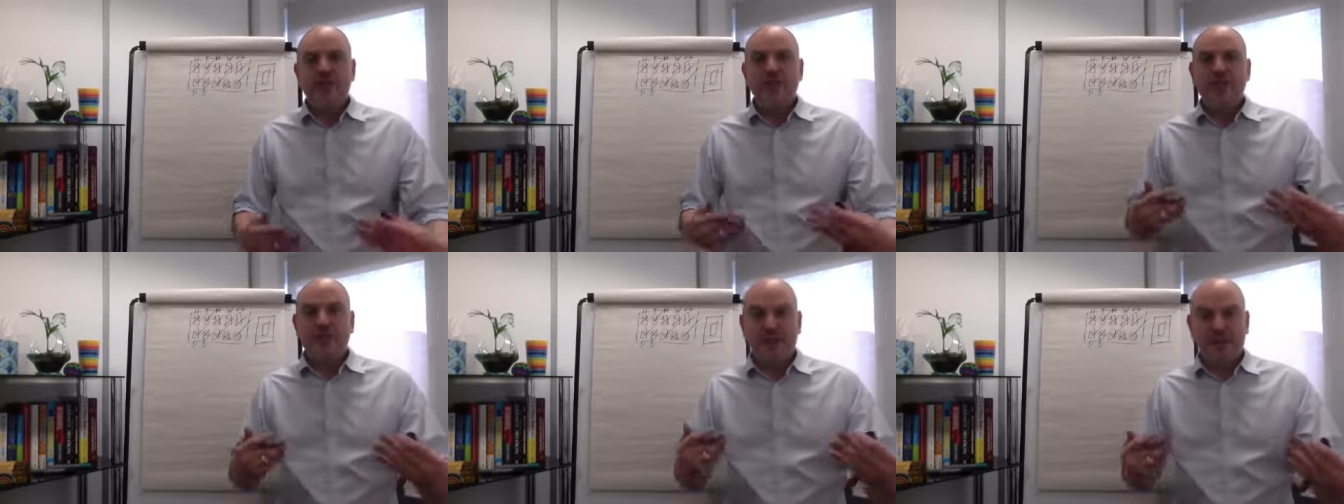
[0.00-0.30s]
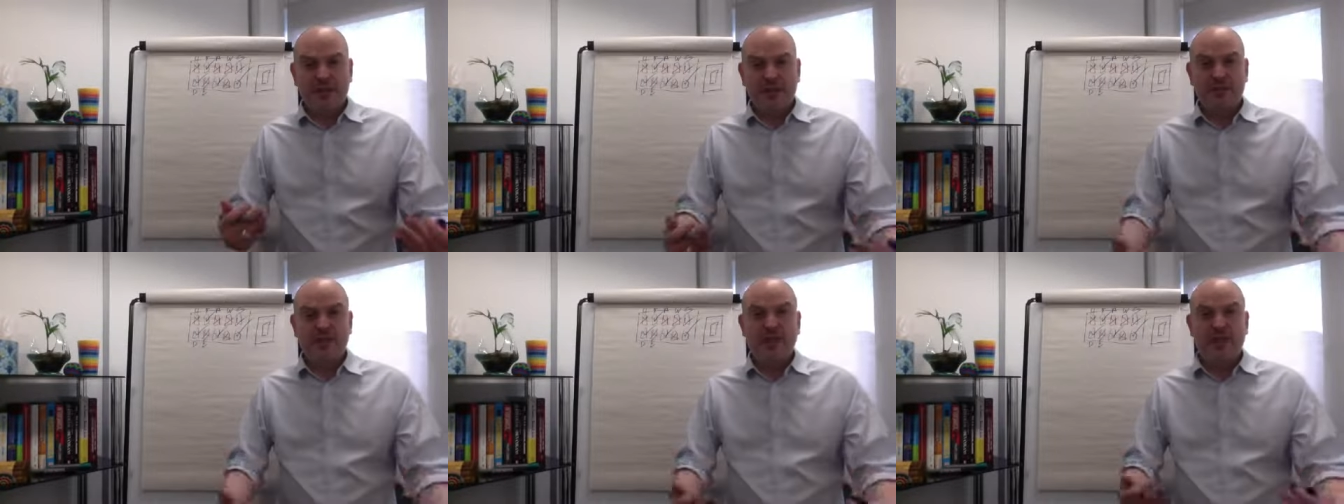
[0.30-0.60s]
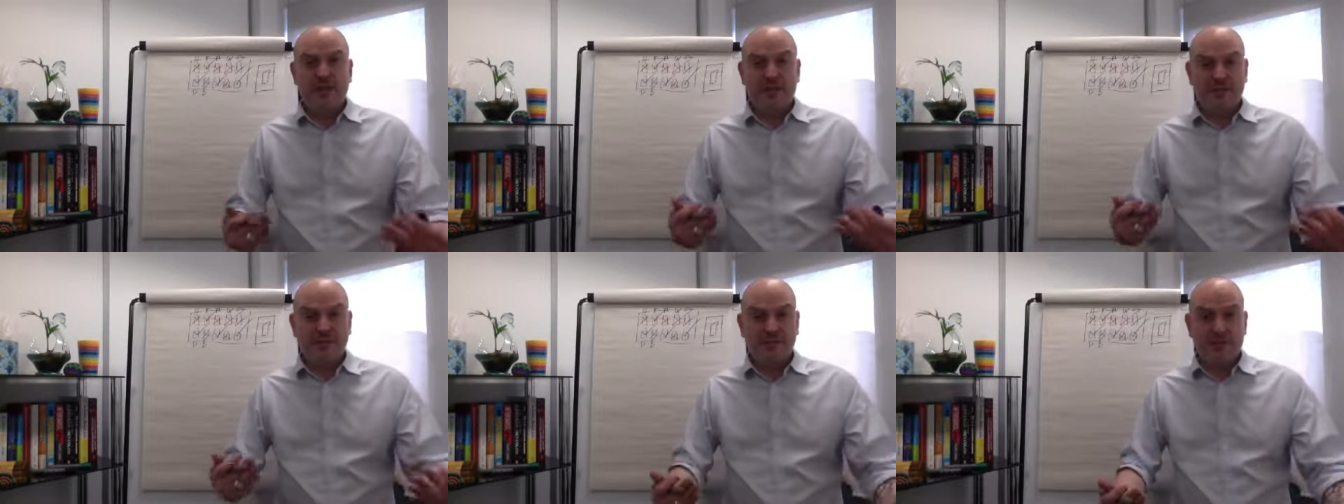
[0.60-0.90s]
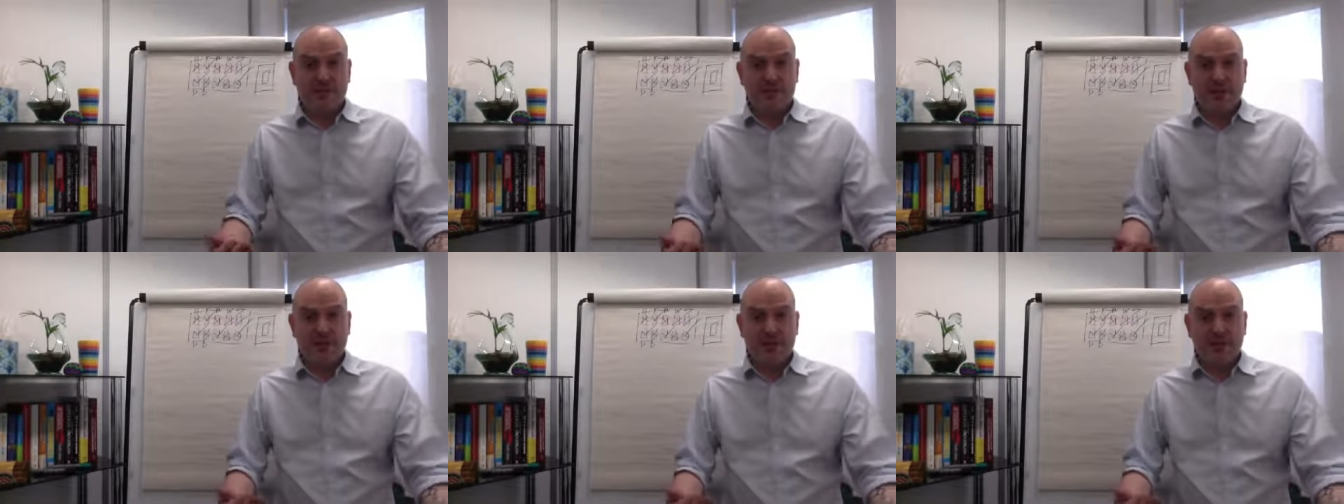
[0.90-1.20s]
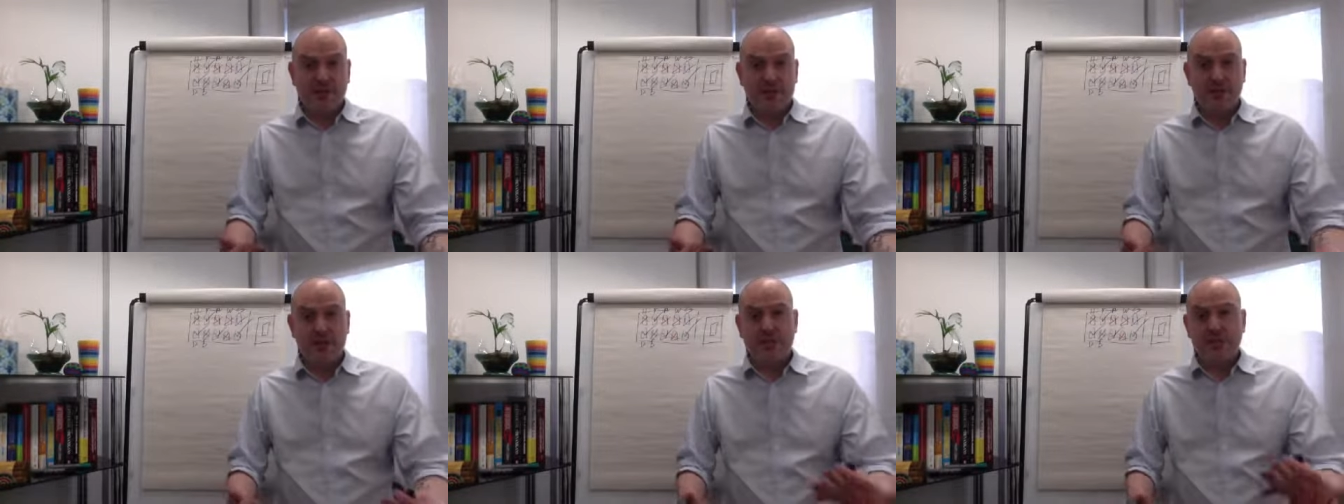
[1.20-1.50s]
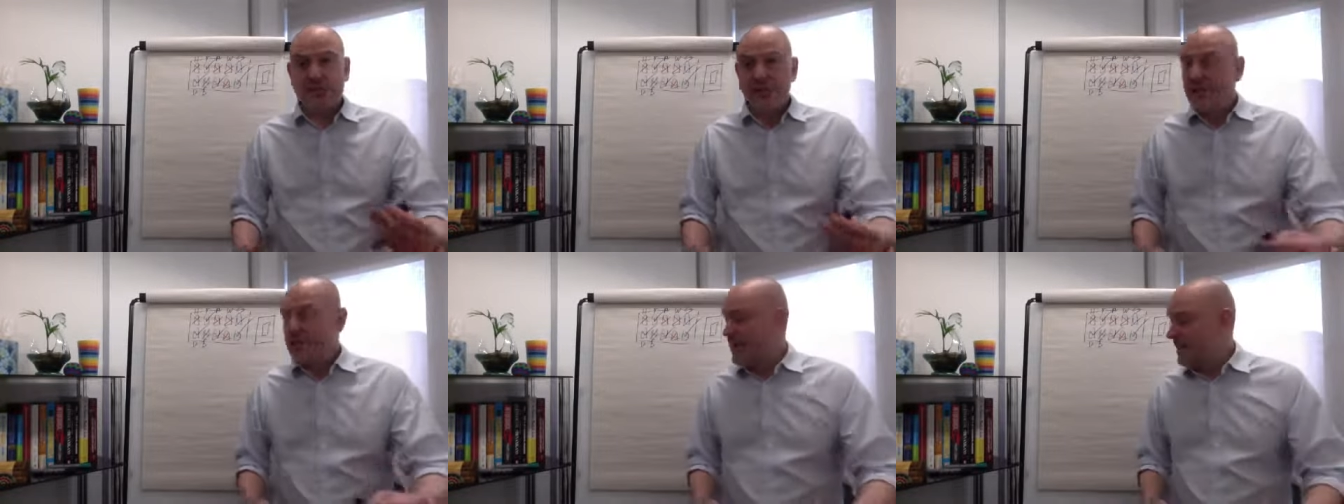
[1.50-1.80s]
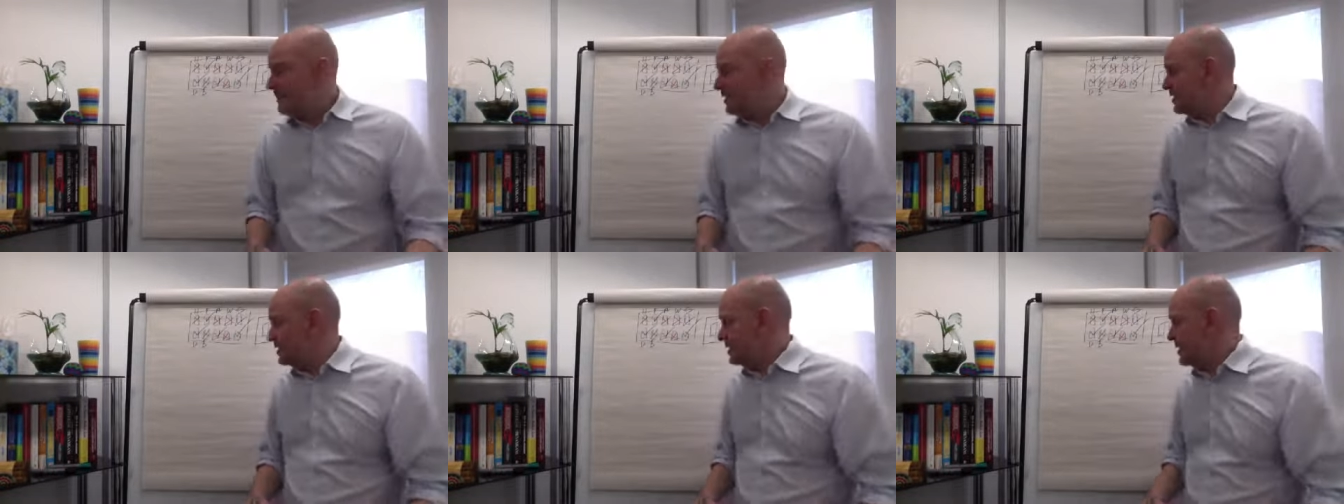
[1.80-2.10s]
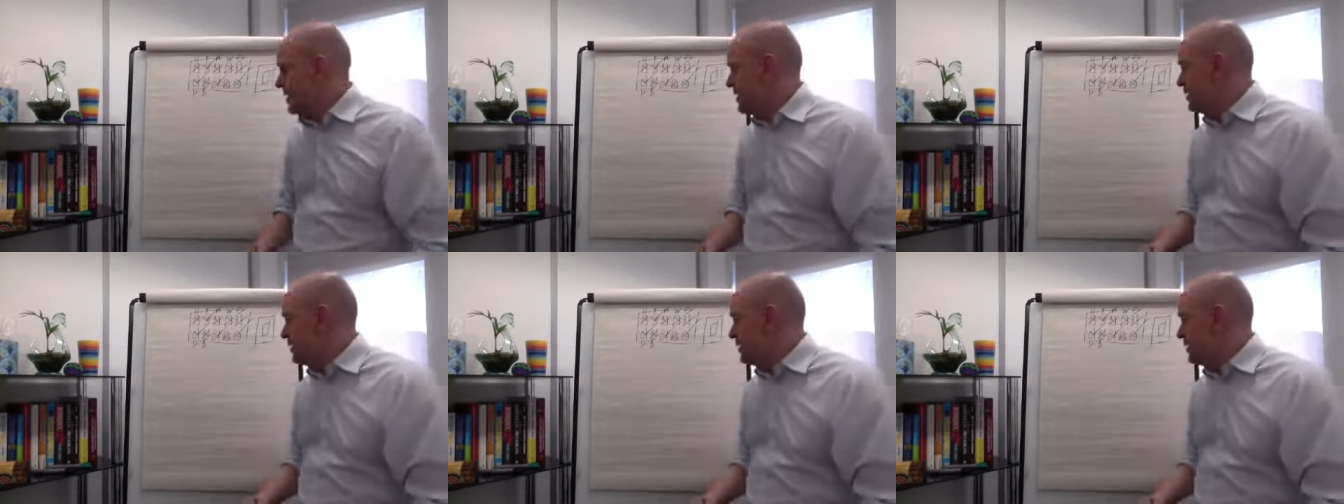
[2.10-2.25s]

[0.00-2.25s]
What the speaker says: to the effect of emotions. Let me show